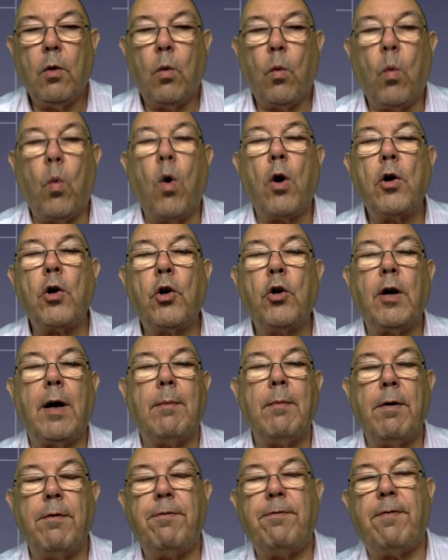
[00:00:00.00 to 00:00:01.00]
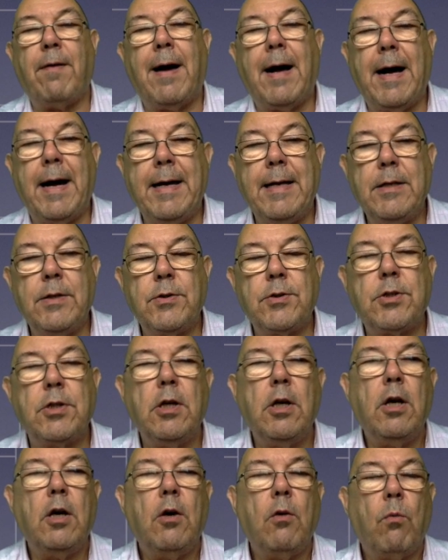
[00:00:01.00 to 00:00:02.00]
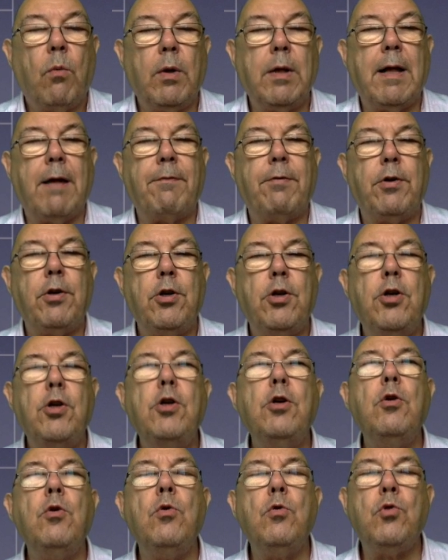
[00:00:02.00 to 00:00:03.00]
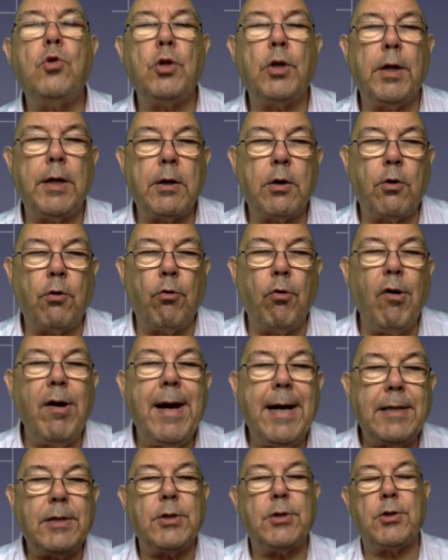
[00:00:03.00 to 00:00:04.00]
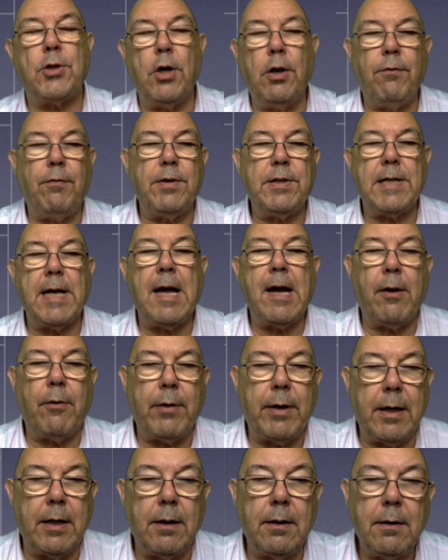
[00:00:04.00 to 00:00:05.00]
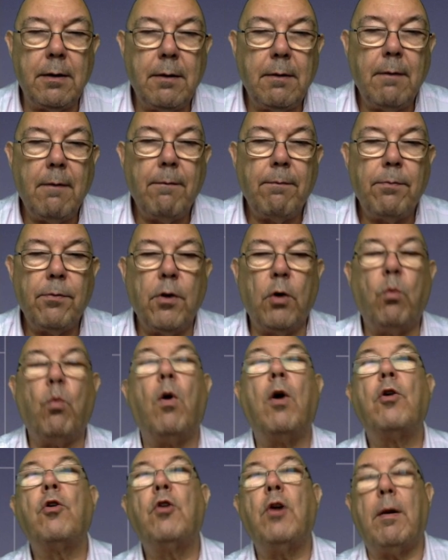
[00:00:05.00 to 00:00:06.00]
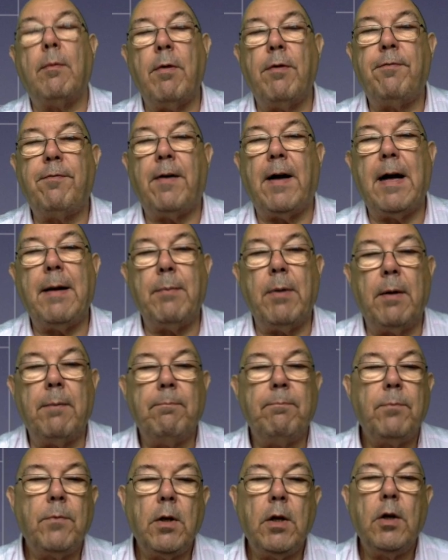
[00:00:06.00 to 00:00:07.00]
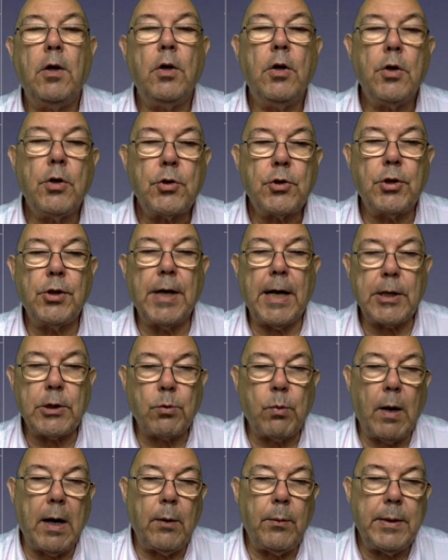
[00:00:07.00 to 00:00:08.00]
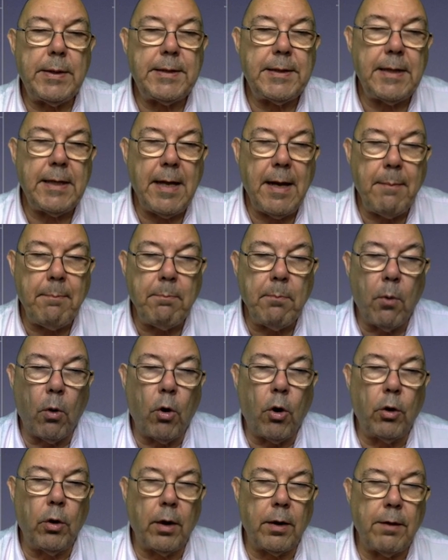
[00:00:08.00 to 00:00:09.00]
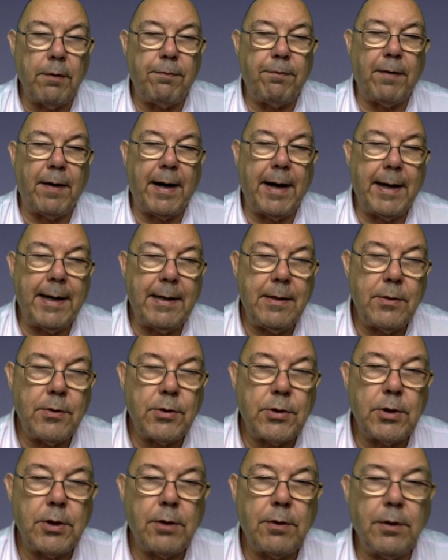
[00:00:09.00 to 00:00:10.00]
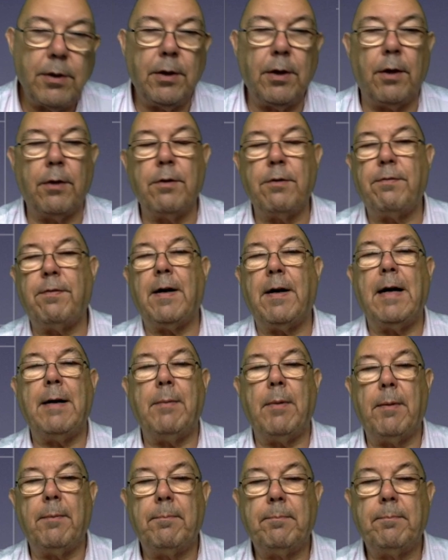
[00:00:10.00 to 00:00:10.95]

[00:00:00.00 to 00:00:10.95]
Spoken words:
1 gram of fines will have hugely greater surface area than 1 gram of fibre. So that's why we're seeing more on the fines than on the fibre.